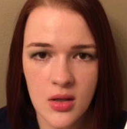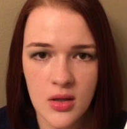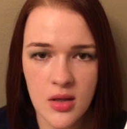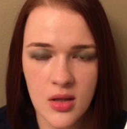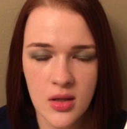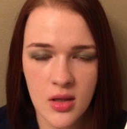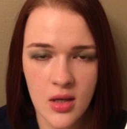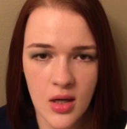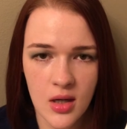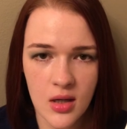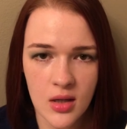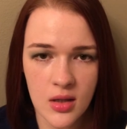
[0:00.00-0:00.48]

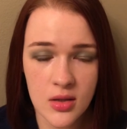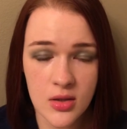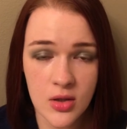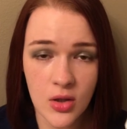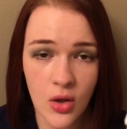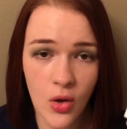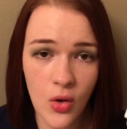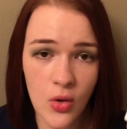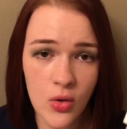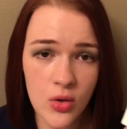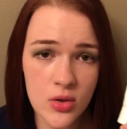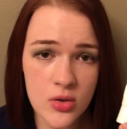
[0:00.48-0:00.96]
the the
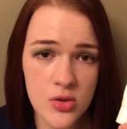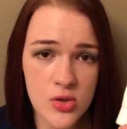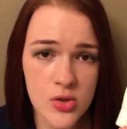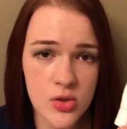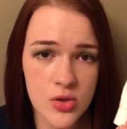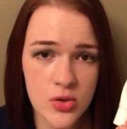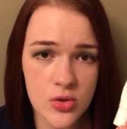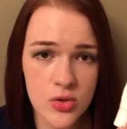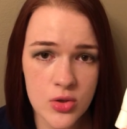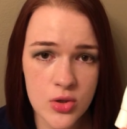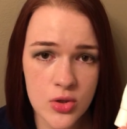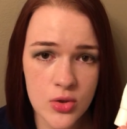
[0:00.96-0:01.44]
whole
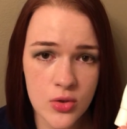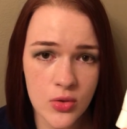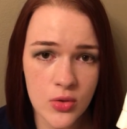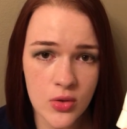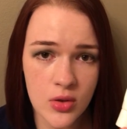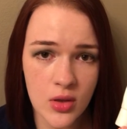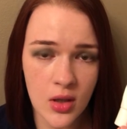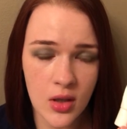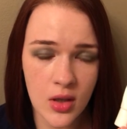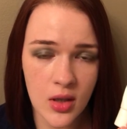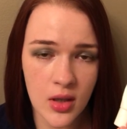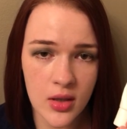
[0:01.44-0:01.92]
Soon
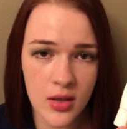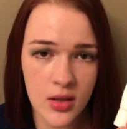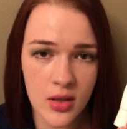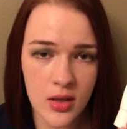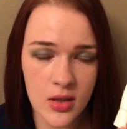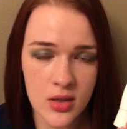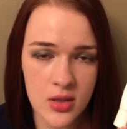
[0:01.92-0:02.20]
Jung line